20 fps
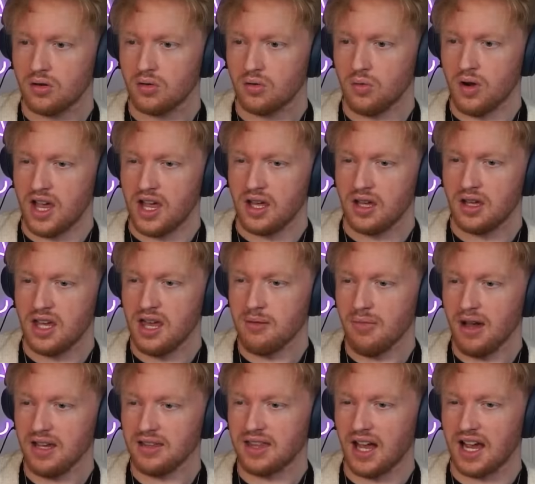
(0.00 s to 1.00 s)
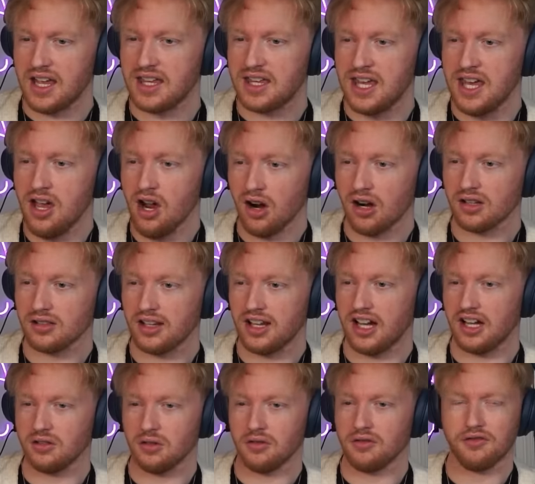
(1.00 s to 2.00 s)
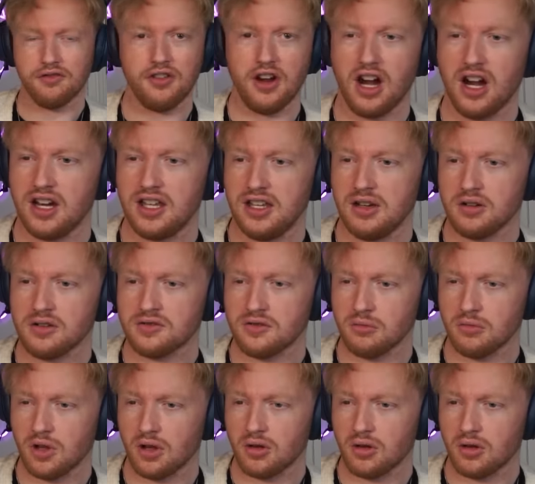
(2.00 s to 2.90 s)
Wait, he may die here, let alone 30 years from now.